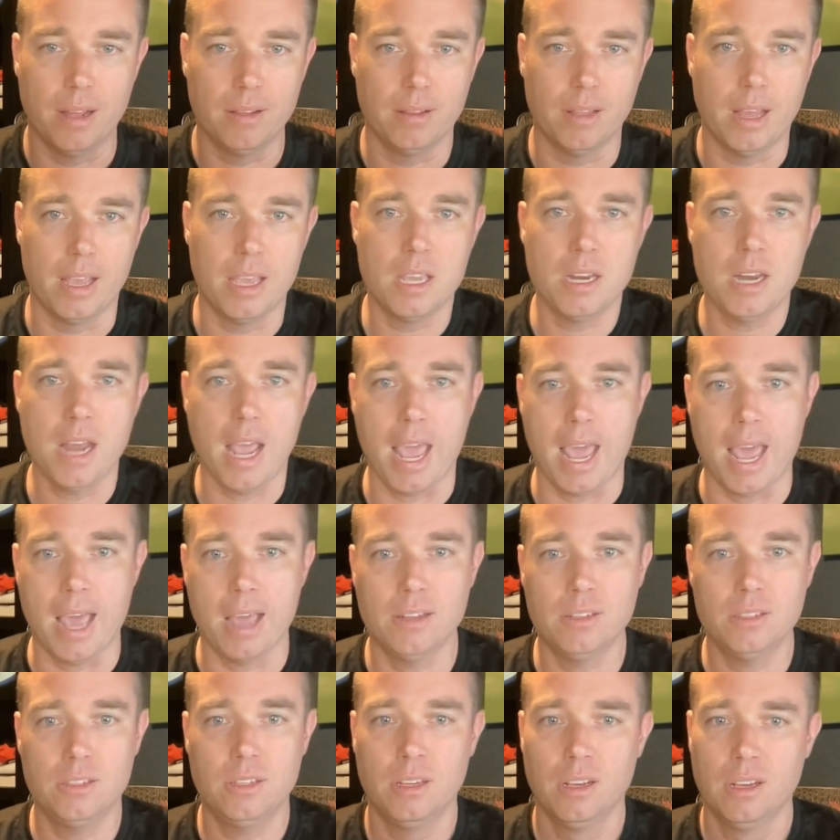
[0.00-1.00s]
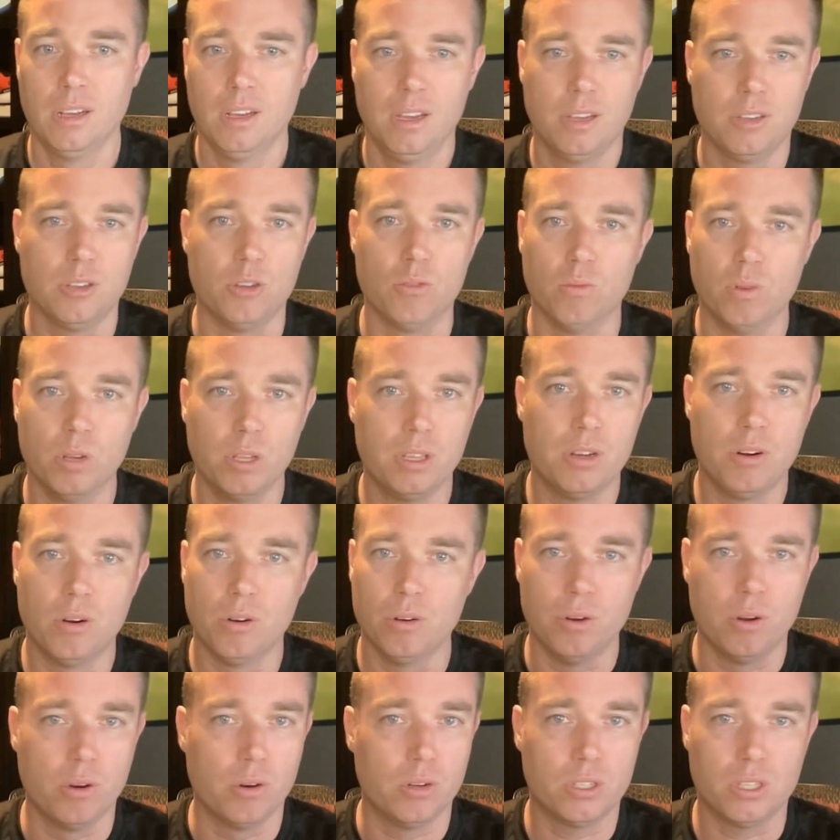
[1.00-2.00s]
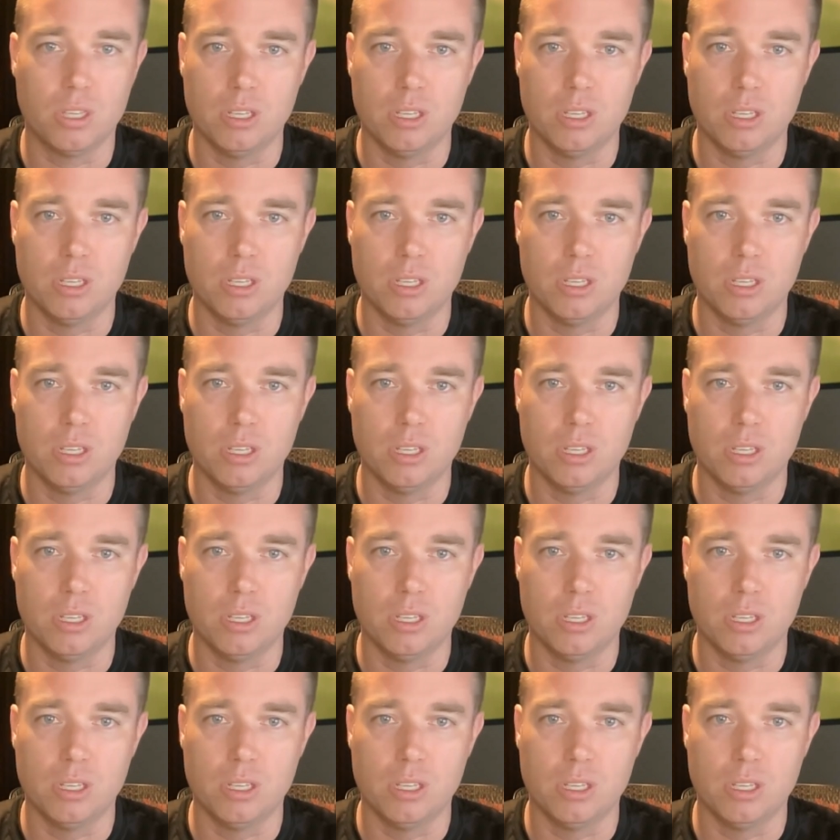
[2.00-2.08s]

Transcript: in hand, you really don't notice the